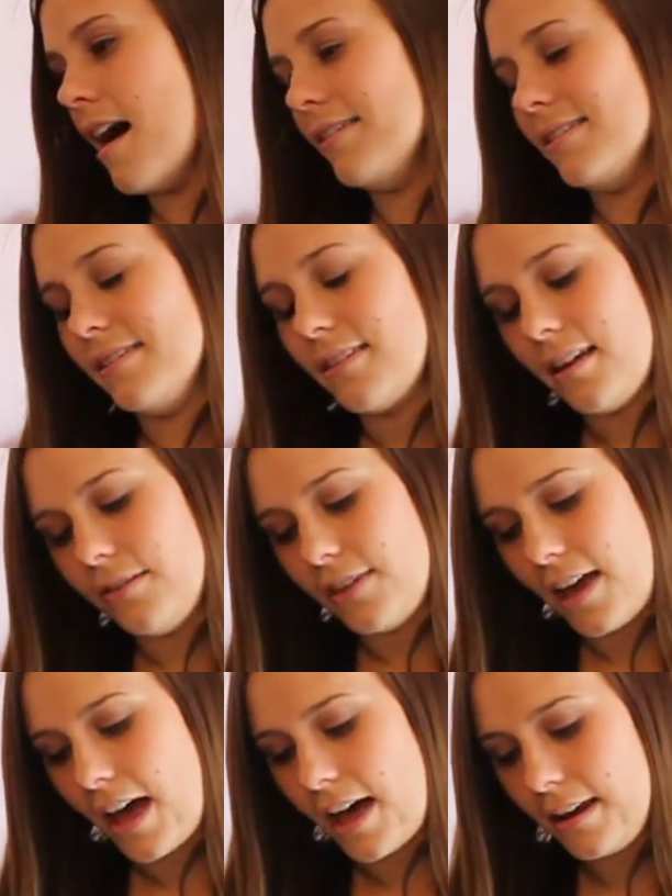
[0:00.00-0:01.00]
I think that if
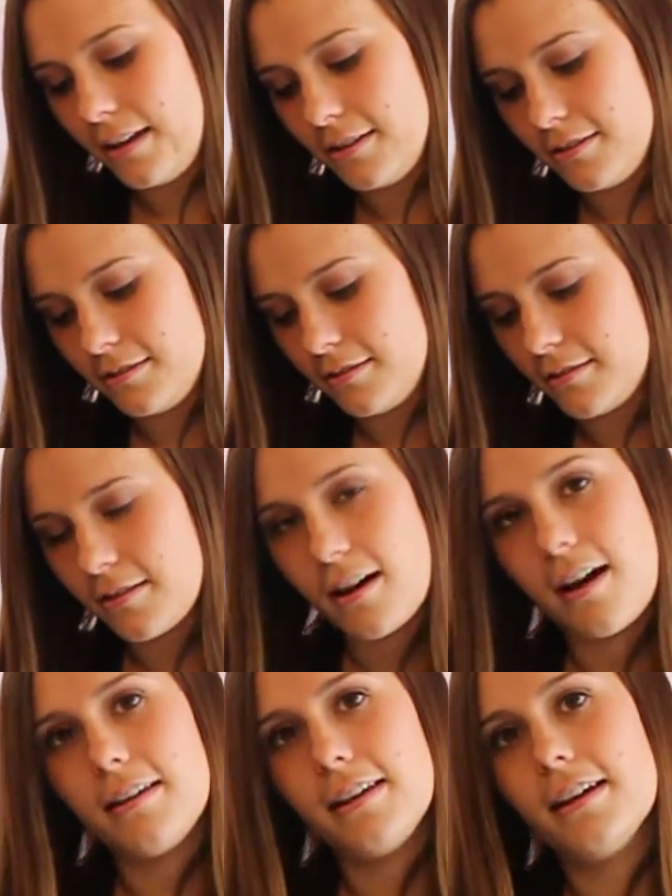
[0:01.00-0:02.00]
they had it
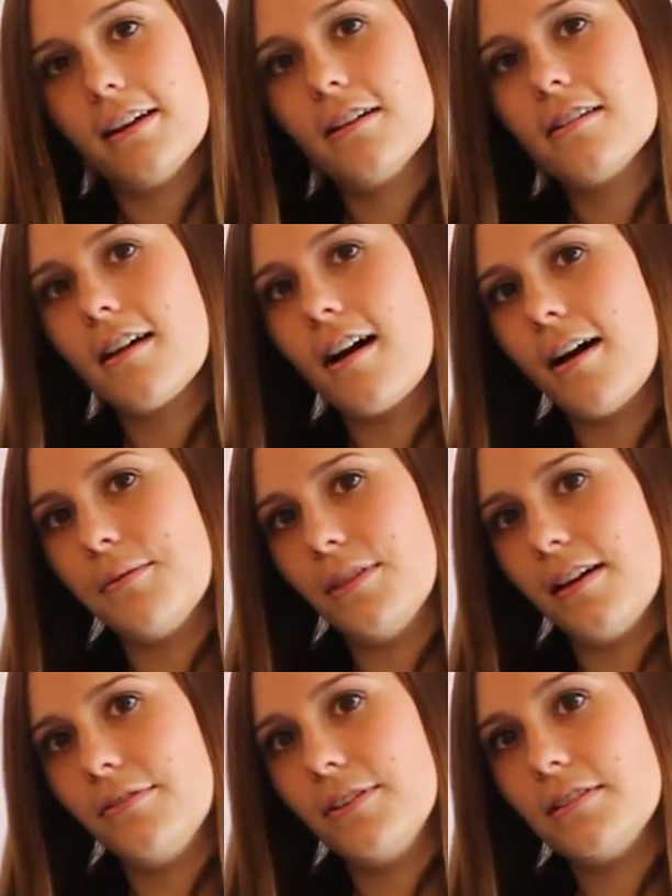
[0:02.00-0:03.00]
on here, I would
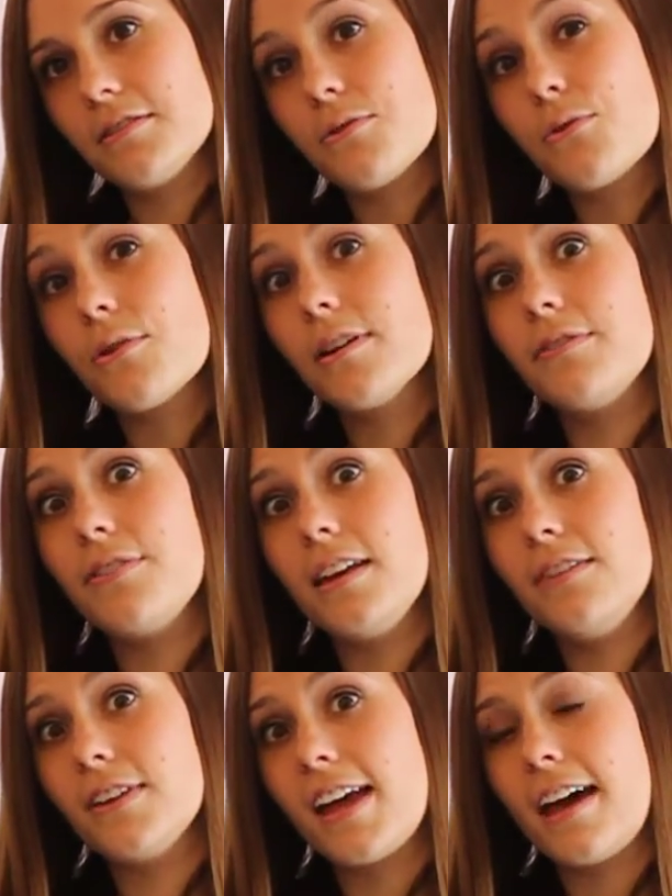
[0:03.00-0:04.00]
love it. Or if they
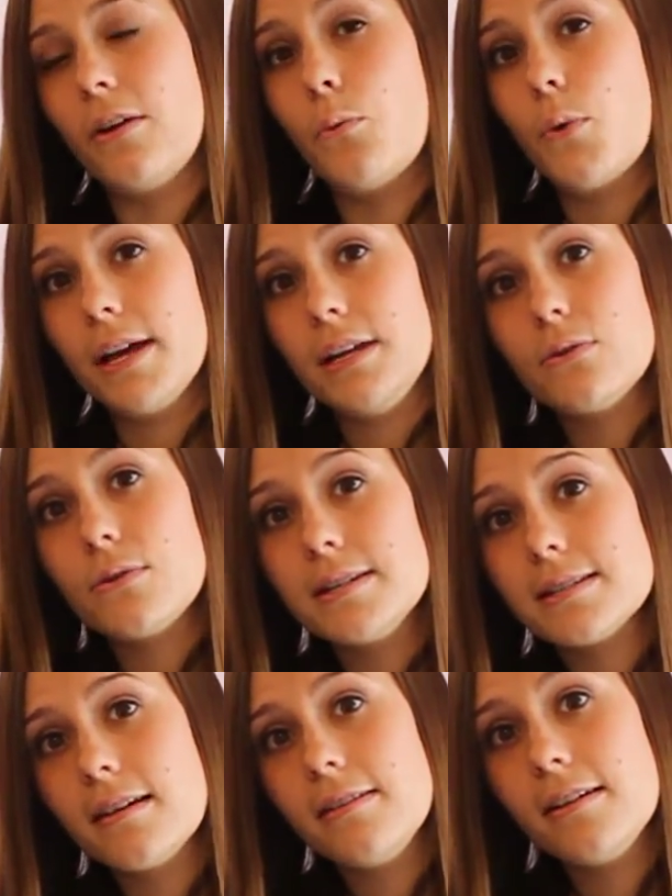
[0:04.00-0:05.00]
even had a white
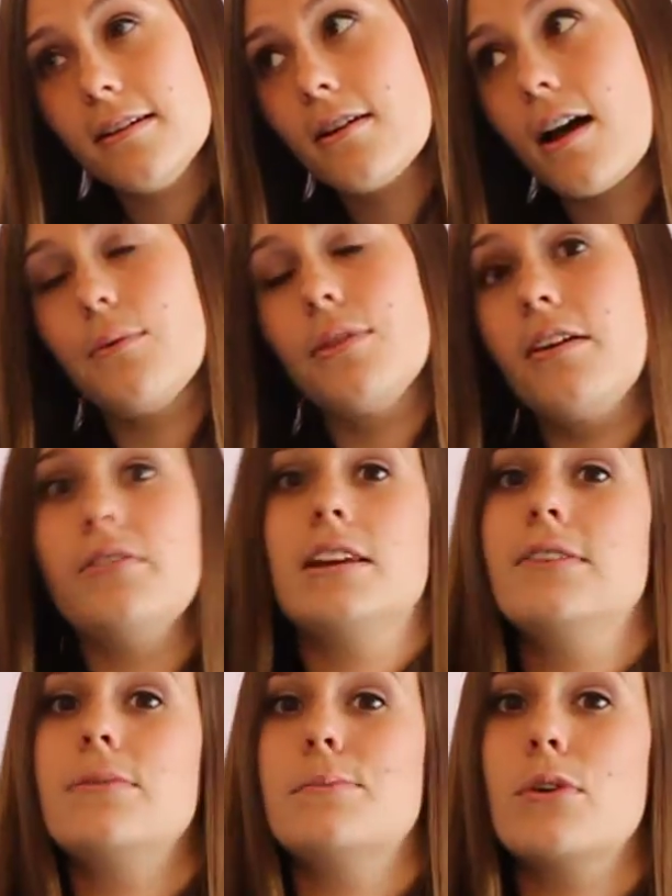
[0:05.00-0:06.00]
noise on there, I would love it
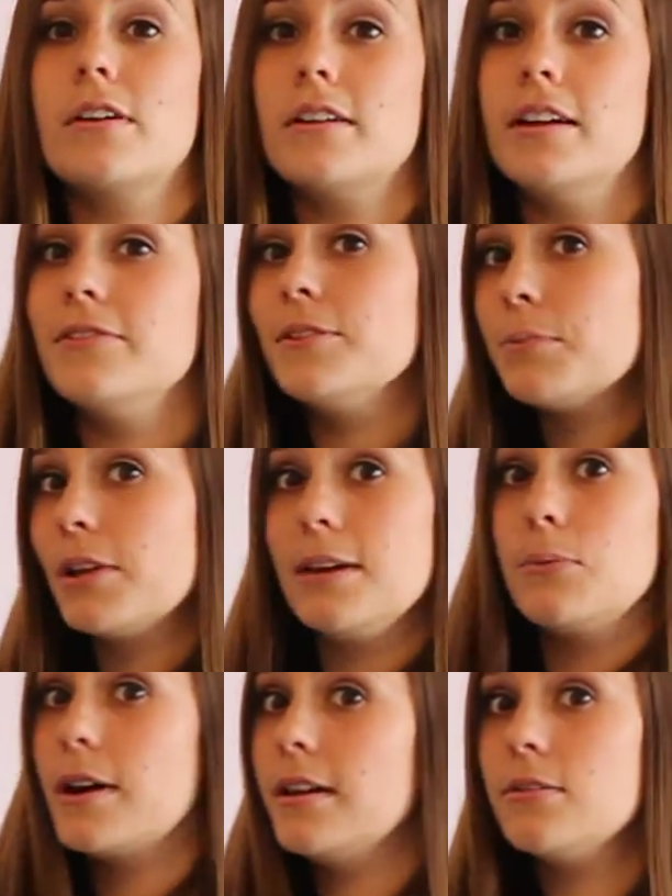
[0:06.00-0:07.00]
even more. If it
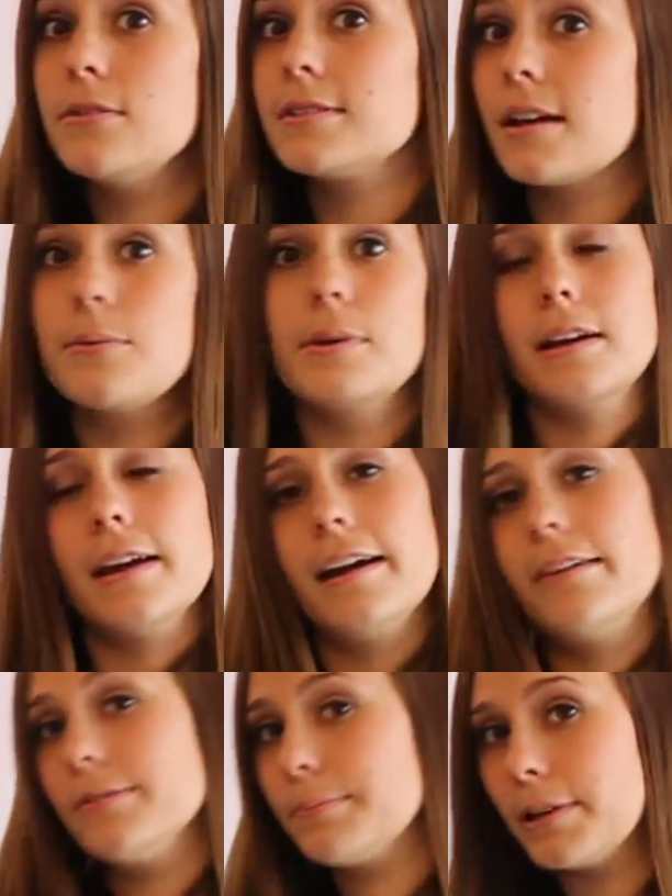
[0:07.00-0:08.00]
played white noise, I wouldn't
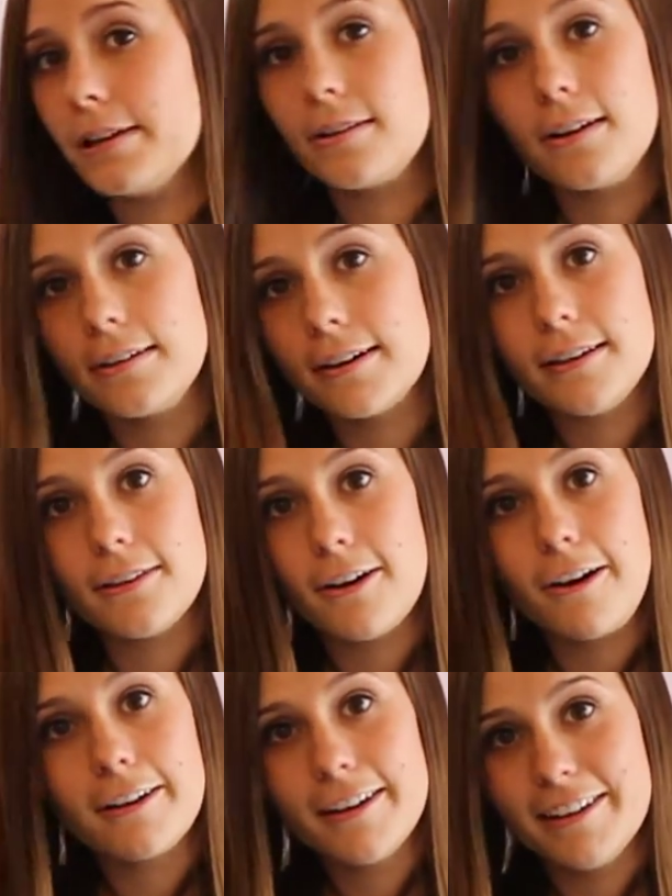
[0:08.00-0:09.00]
care if it played all night
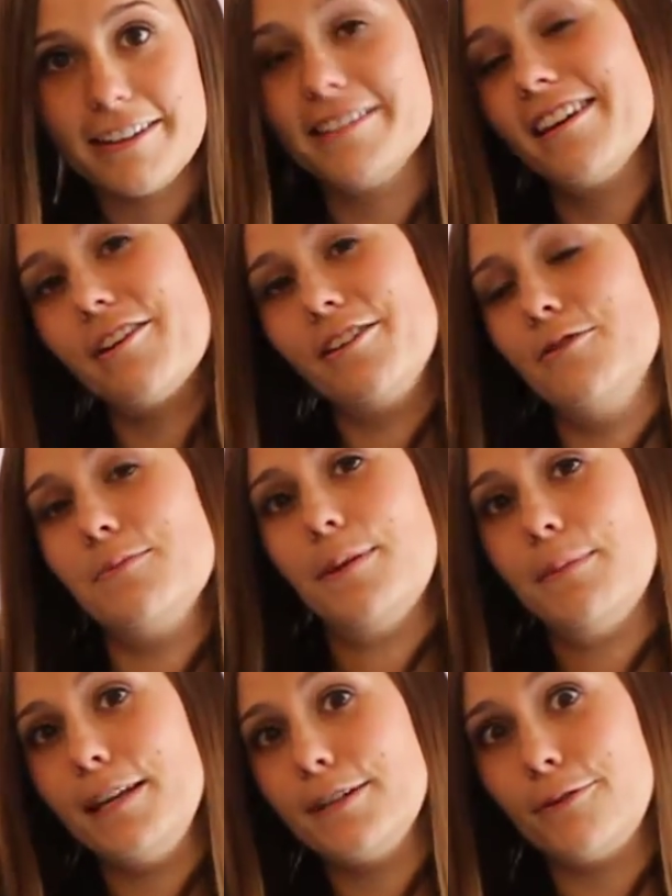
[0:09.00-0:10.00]
long because that would even be
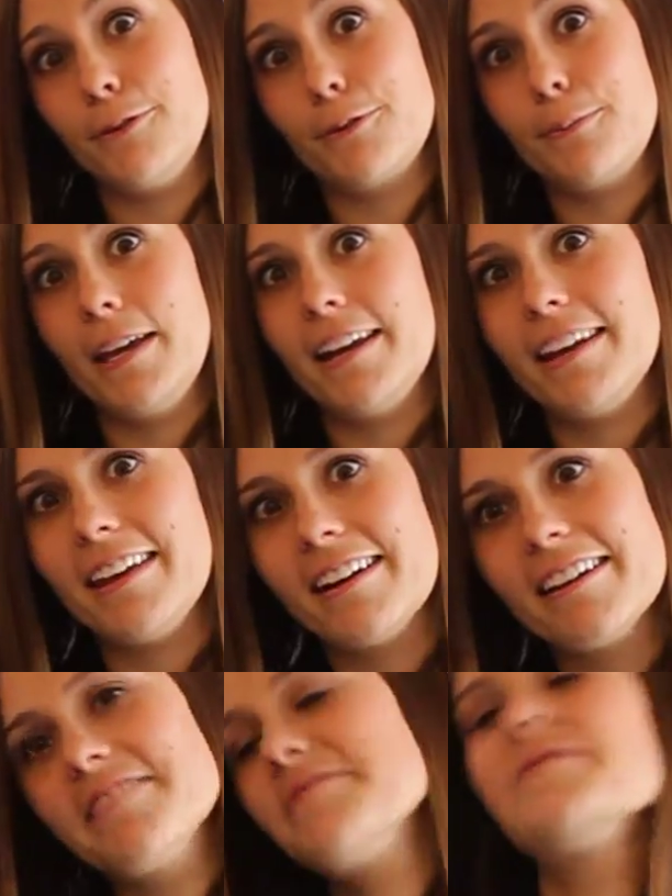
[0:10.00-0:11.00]
peaceful for me to hear.
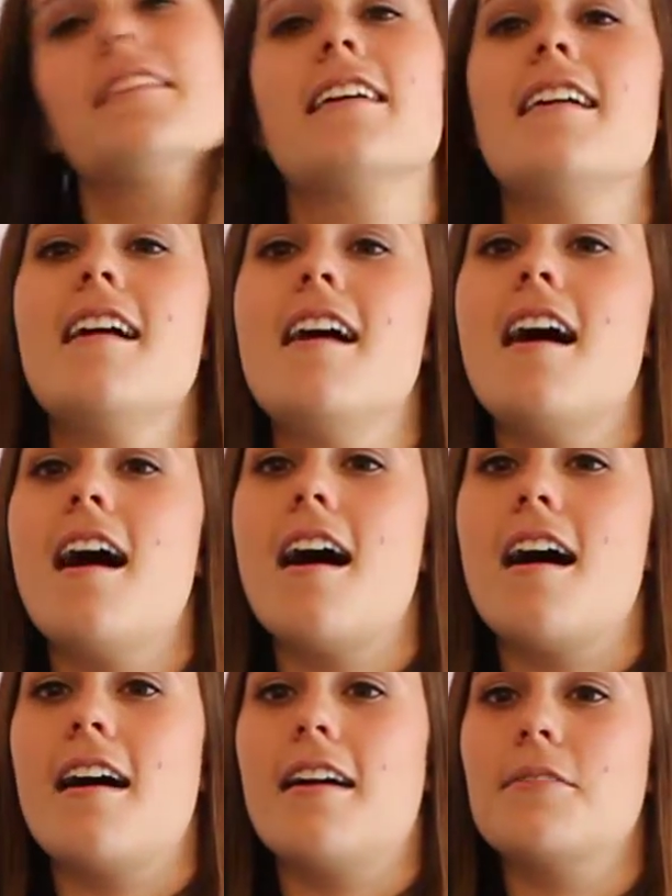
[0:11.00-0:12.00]

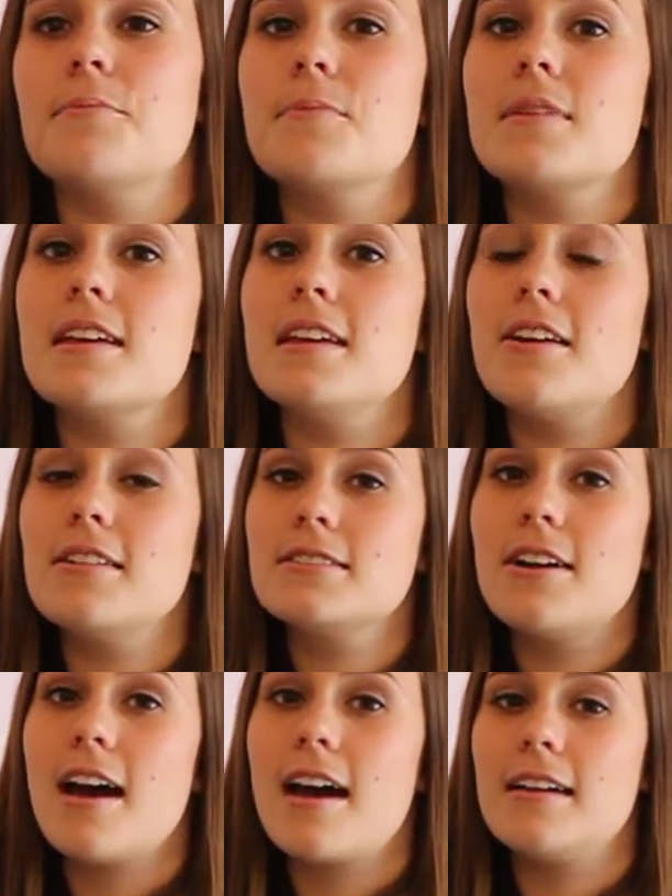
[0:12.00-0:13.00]
Um, it
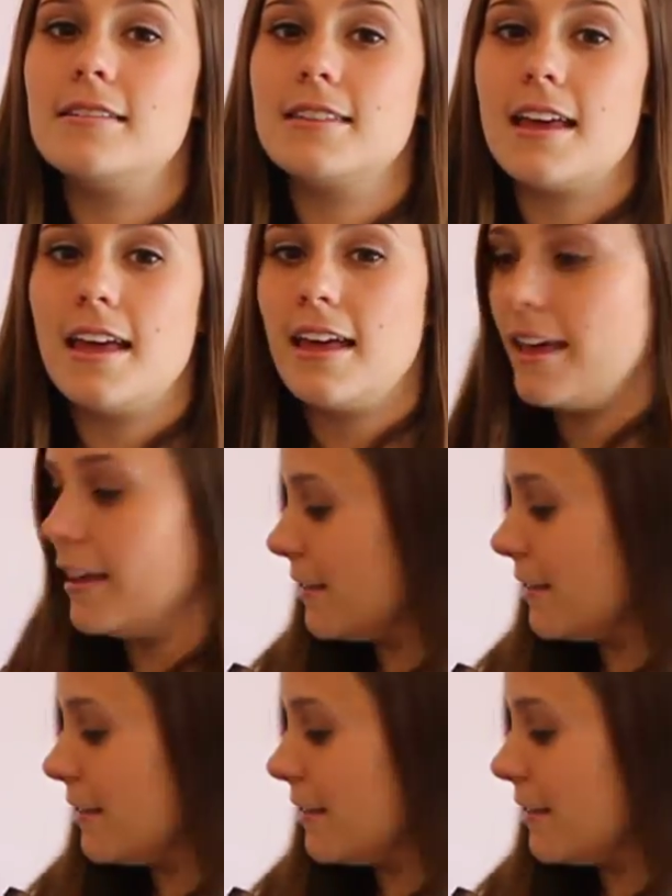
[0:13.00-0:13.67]
also has a